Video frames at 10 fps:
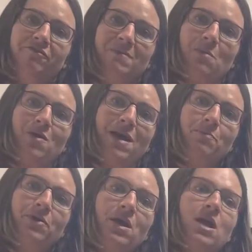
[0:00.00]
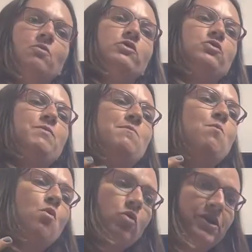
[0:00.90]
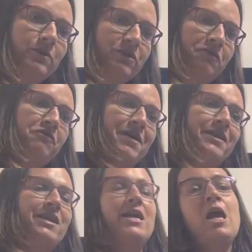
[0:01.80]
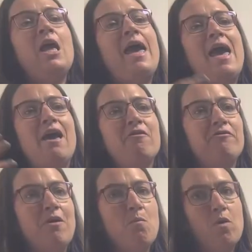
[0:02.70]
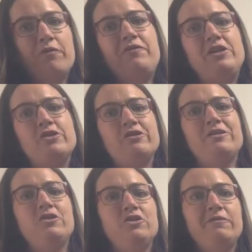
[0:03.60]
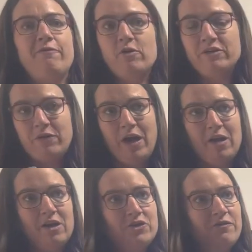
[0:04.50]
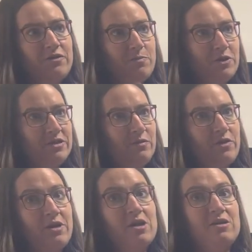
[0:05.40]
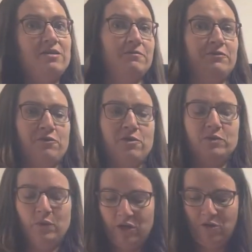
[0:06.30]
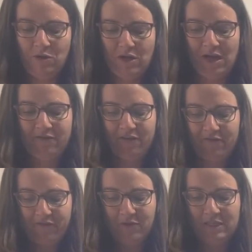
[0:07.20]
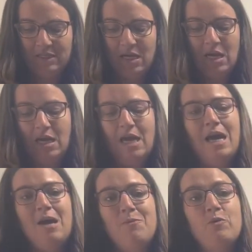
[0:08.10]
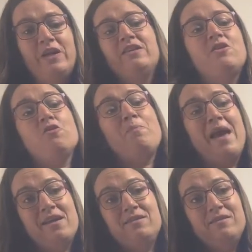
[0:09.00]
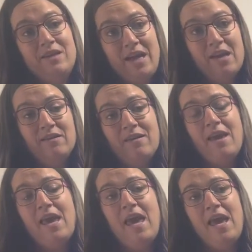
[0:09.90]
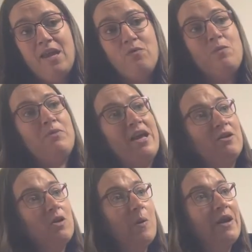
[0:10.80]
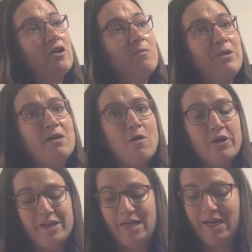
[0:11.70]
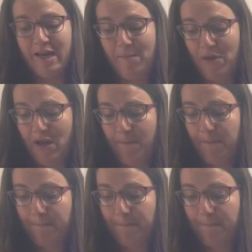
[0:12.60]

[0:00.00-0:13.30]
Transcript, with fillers: of Memo which would be more user-friendly, have more features such as voice recognition for the person with autism, for those who can communicate via voice. Um, we intend on patenting it, and we plan on going on a big marketing campaign.